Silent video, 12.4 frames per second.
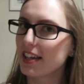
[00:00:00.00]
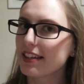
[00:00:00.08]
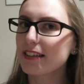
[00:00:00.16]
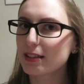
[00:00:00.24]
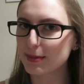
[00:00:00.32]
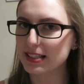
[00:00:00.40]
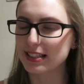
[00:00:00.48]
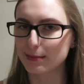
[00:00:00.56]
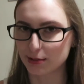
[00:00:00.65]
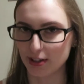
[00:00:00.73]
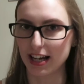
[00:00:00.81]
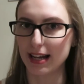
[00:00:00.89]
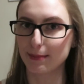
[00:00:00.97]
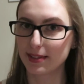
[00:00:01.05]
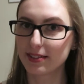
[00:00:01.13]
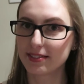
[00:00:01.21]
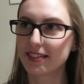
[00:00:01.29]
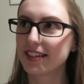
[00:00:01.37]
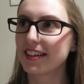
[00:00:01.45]
You have to be subscribed.
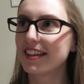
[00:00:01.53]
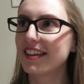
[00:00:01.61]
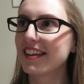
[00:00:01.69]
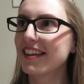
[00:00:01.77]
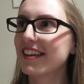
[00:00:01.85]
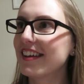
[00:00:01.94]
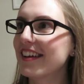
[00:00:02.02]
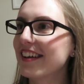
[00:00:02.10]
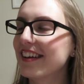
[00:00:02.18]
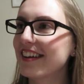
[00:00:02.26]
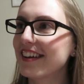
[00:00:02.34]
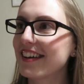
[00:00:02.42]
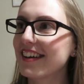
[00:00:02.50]
Please.